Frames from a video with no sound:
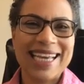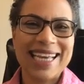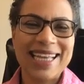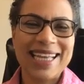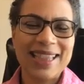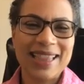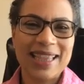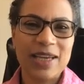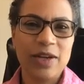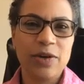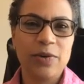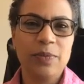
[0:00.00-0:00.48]

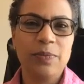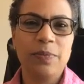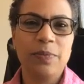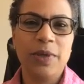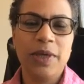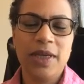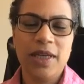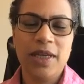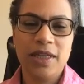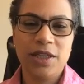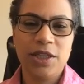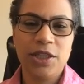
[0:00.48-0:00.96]
their
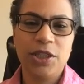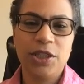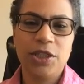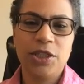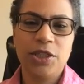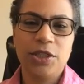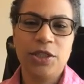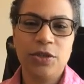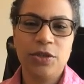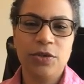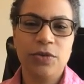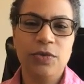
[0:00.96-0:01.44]
pitch
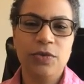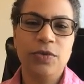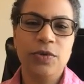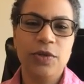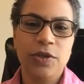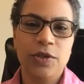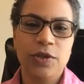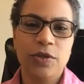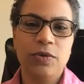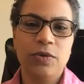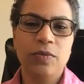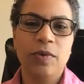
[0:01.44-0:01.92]
to
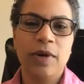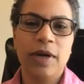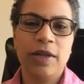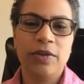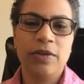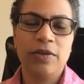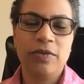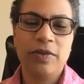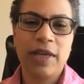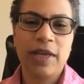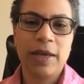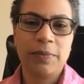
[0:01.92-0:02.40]
you,
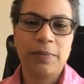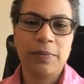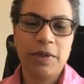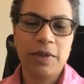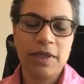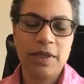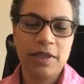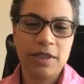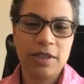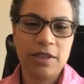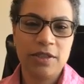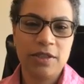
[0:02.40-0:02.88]
whether that
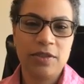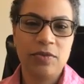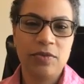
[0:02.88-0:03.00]
pitch is a